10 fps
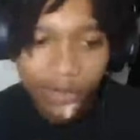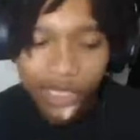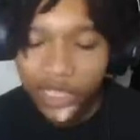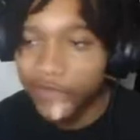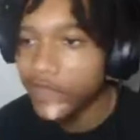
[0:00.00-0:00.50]
On
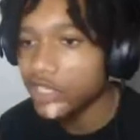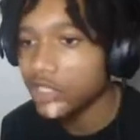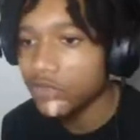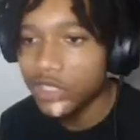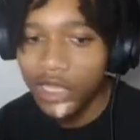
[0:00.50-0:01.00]
my life, that
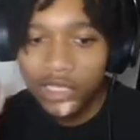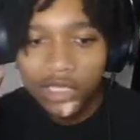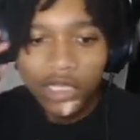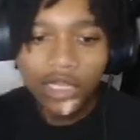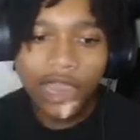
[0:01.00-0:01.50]
shit was like,
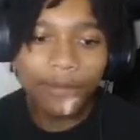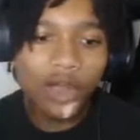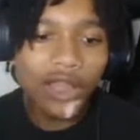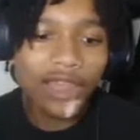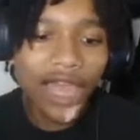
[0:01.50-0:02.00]
like,
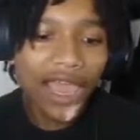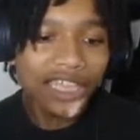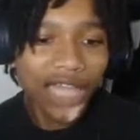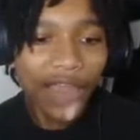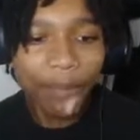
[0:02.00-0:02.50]
bro, like,
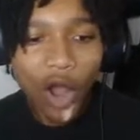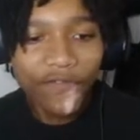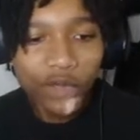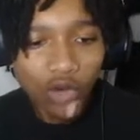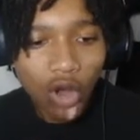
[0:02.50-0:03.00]
like, it's like, bro,
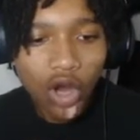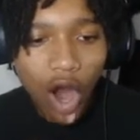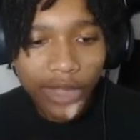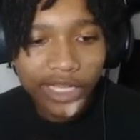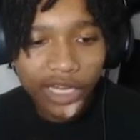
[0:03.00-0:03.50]
if you gonna
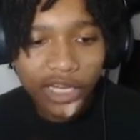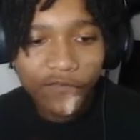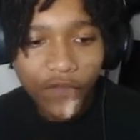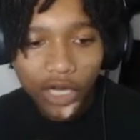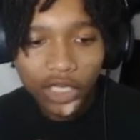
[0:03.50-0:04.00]
guard the nigga,
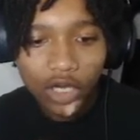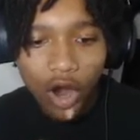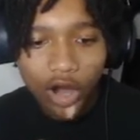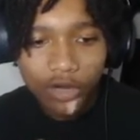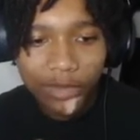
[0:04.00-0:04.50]
then fucking
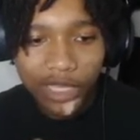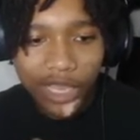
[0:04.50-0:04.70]
guard him, bro.